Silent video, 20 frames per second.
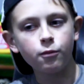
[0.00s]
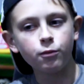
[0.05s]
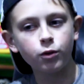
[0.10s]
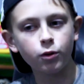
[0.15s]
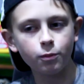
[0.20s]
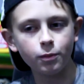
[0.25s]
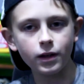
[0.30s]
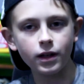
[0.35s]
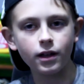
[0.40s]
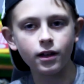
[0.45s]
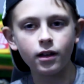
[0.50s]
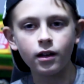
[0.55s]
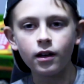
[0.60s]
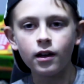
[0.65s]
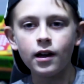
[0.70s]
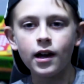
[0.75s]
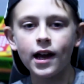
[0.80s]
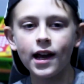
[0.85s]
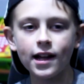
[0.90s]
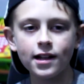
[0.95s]
will be
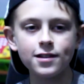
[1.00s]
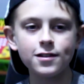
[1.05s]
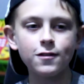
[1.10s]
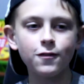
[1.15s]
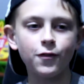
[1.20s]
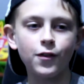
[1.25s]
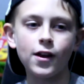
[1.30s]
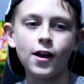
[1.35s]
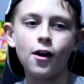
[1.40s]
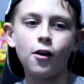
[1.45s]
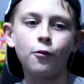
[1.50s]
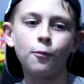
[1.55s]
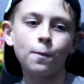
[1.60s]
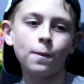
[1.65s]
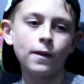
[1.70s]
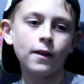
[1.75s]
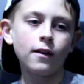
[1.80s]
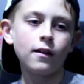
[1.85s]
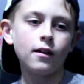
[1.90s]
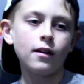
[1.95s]
answer video.
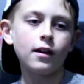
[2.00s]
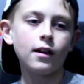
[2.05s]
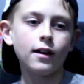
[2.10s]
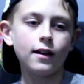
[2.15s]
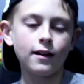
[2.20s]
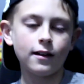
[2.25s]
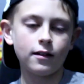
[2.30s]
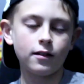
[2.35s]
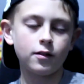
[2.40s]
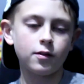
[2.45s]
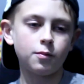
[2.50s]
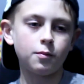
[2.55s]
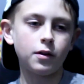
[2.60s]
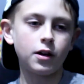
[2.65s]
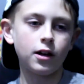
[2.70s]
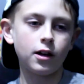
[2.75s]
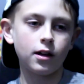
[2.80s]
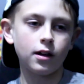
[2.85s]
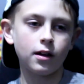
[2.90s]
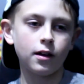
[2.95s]
And
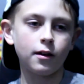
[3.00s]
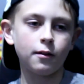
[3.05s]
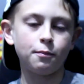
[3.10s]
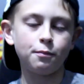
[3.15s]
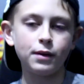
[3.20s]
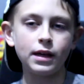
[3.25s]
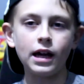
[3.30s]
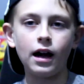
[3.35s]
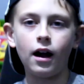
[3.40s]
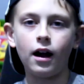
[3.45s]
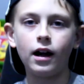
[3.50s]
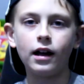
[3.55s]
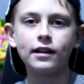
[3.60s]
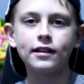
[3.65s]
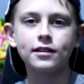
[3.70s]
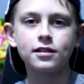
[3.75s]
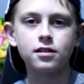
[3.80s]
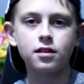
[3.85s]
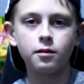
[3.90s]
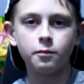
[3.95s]
my behind
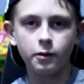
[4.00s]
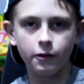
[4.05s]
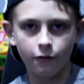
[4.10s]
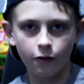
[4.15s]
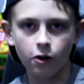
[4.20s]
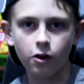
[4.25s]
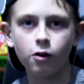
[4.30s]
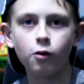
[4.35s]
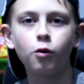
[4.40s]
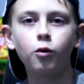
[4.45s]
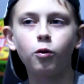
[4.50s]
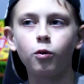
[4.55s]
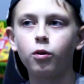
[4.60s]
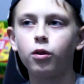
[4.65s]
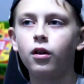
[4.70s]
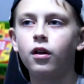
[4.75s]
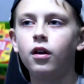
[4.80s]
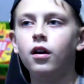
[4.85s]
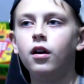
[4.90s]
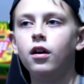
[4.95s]
is going to be very cold.
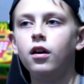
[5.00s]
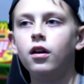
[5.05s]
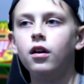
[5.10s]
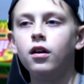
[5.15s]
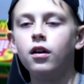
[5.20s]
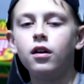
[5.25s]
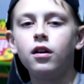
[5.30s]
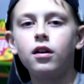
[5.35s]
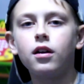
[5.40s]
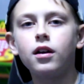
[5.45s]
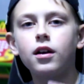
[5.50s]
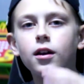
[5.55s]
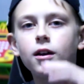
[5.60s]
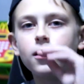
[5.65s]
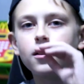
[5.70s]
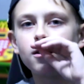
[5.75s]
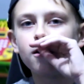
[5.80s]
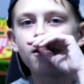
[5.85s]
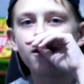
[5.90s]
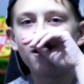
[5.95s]

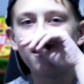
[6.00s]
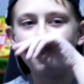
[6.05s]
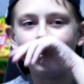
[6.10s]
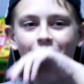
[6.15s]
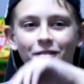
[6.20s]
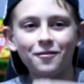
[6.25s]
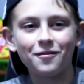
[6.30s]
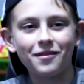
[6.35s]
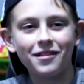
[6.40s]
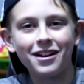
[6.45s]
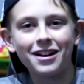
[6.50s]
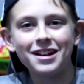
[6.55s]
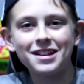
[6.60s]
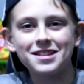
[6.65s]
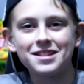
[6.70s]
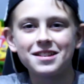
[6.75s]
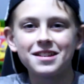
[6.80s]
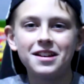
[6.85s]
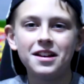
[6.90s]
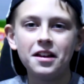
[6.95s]
And
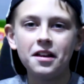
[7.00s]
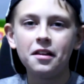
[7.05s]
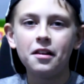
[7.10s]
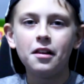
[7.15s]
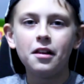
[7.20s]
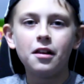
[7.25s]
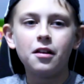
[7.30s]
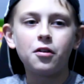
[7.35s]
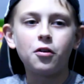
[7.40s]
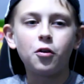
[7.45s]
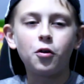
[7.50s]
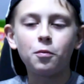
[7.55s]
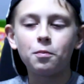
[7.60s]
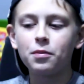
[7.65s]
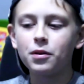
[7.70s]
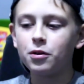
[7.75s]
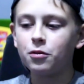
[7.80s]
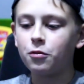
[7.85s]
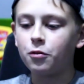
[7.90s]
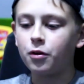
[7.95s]
guys, hope
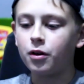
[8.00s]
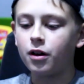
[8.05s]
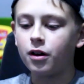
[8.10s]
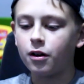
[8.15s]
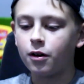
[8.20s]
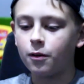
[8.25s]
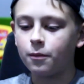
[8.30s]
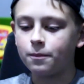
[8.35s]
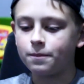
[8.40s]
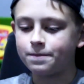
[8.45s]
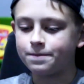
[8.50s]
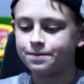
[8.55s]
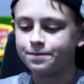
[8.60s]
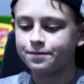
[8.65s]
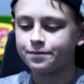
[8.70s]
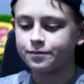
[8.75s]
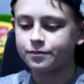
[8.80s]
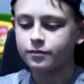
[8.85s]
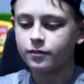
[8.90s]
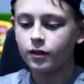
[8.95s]
you
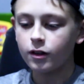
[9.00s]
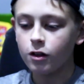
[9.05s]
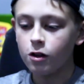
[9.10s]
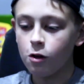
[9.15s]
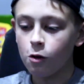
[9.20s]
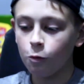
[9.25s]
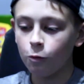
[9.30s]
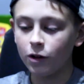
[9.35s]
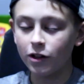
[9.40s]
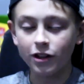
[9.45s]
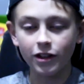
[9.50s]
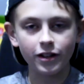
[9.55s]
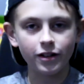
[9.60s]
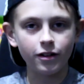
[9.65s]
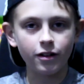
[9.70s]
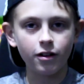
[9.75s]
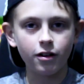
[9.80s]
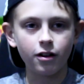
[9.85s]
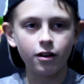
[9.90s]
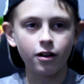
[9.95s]
will
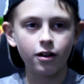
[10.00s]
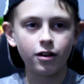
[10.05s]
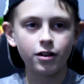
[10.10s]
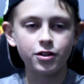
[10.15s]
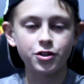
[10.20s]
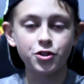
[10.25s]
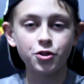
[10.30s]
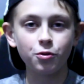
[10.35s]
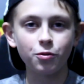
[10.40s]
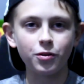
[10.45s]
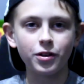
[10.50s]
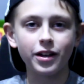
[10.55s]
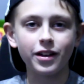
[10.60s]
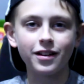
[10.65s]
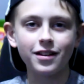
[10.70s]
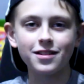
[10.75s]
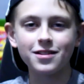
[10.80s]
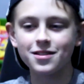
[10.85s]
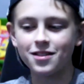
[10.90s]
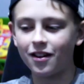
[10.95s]

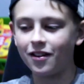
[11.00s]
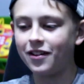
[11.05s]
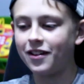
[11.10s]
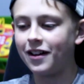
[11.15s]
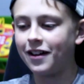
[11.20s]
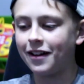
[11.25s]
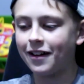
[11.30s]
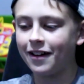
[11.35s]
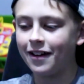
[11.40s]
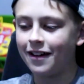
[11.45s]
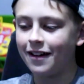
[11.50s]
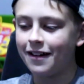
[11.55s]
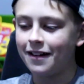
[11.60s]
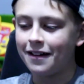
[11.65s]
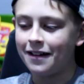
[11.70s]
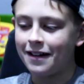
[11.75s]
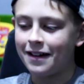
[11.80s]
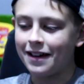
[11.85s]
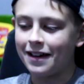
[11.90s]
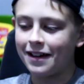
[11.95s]
enjoy Sunday,
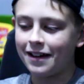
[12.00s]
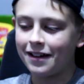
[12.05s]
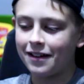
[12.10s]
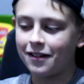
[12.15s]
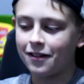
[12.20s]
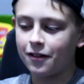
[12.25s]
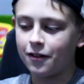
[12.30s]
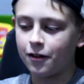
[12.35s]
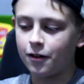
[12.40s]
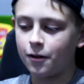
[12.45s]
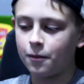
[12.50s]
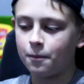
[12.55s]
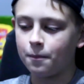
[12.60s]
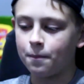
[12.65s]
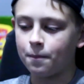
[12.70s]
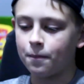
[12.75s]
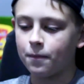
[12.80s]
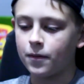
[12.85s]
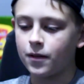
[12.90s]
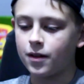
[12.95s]
and
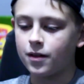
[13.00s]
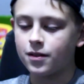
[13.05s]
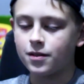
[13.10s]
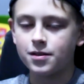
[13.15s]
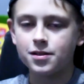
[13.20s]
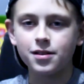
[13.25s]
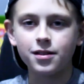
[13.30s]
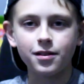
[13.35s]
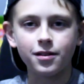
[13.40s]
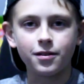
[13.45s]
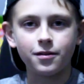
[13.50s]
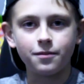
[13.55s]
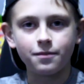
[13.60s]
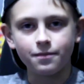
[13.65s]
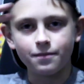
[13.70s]
see ya.